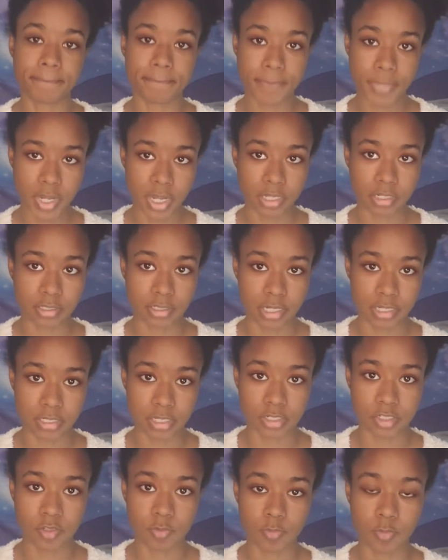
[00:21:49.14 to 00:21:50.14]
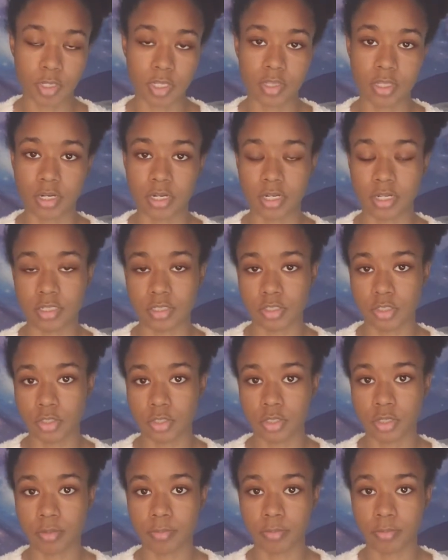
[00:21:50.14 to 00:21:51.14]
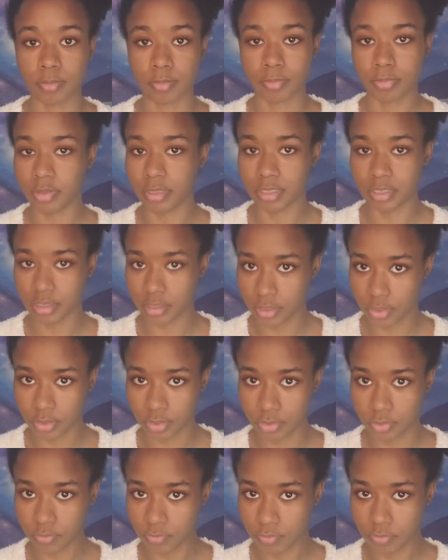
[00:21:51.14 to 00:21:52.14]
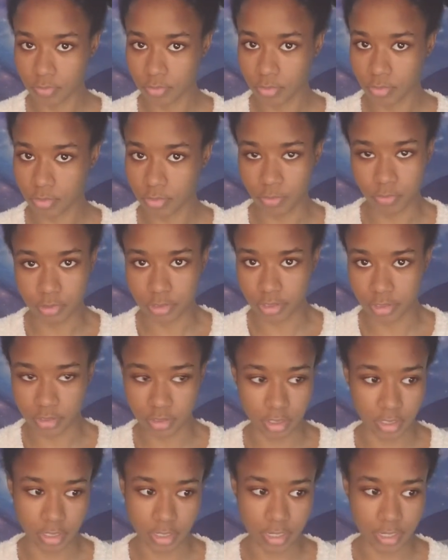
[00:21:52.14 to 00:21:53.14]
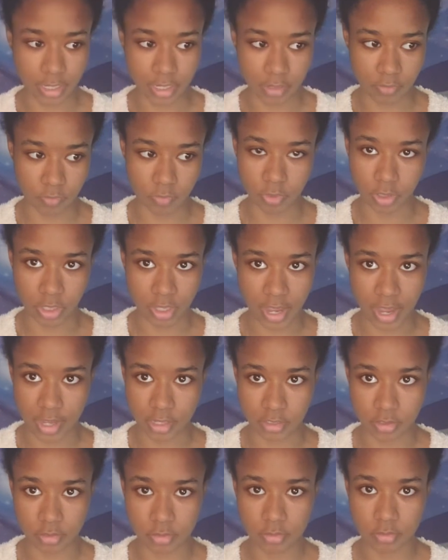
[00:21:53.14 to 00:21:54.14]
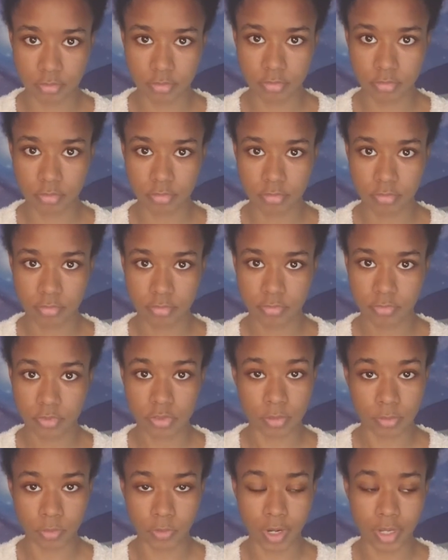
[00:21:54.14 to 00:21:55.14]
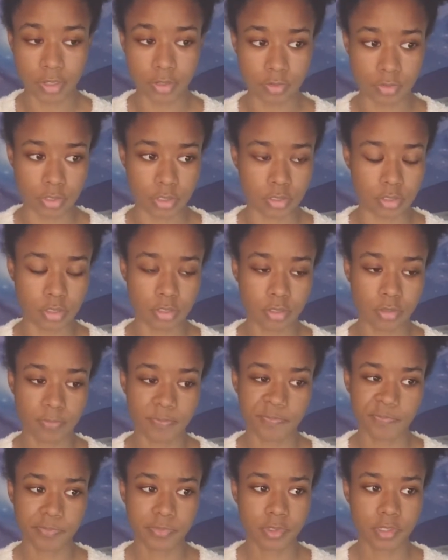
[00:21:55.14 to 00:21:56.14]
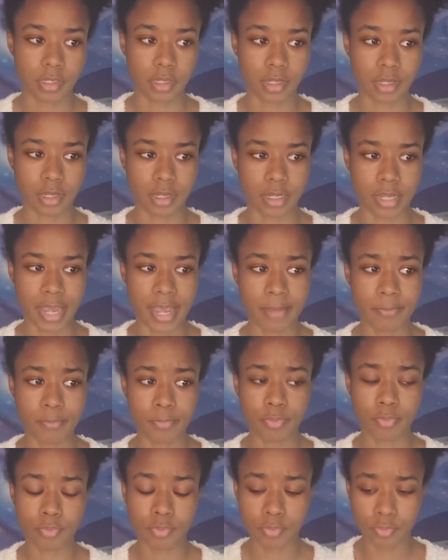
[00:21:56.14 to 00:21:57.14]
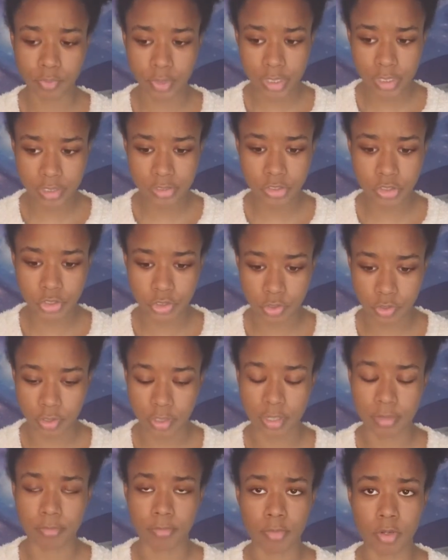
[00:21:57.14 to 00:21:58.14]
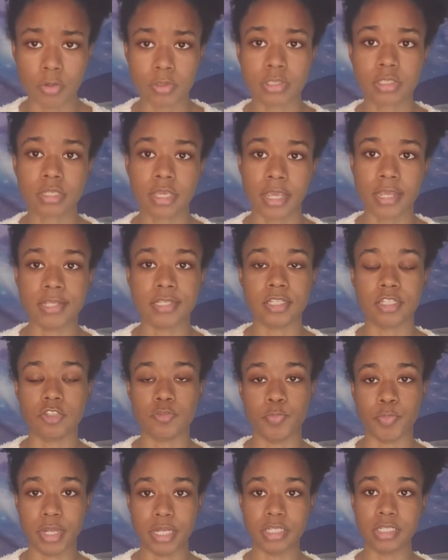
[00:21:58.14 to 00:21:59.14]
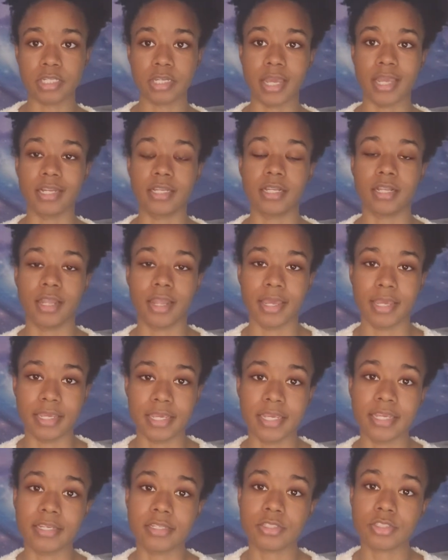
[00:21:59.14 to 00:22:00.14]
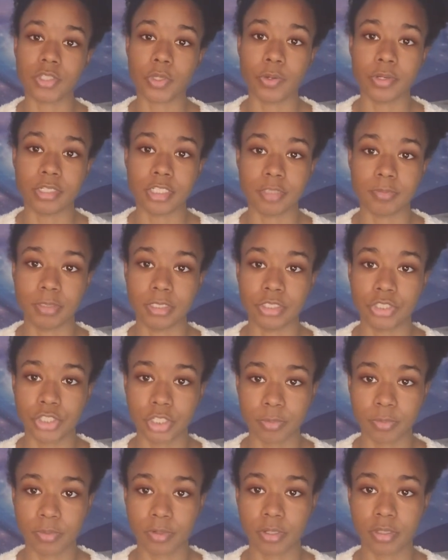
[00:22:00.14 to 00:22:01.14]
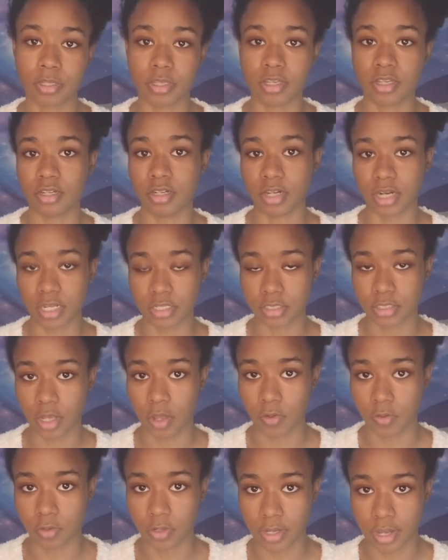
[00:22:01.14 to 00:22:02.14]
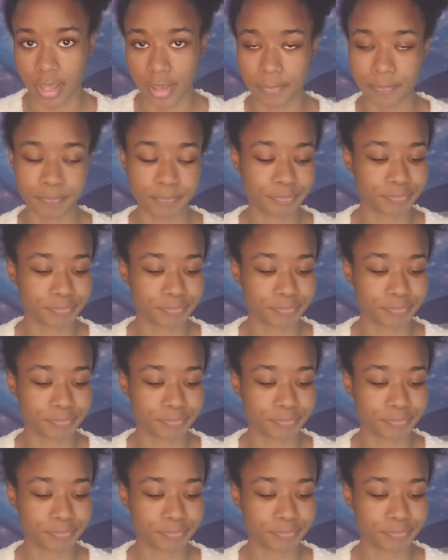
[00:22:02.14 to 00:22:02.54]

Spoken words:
But that doesn't mean that it is completely useless. Like, it really has some great uses. I'm pretty sure in most cases Bentonite clay is going to be cheaper than Rhassoul clay.